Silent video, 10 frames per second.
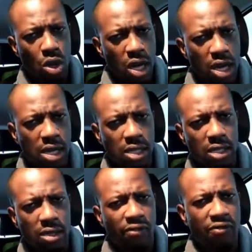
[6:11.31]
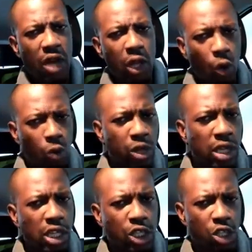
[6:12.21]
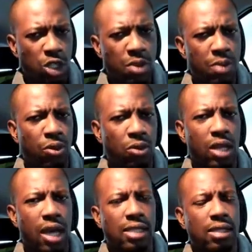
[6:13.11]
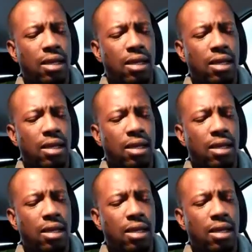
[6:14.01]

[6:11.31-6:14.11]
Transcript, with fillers: his fellow religious people, that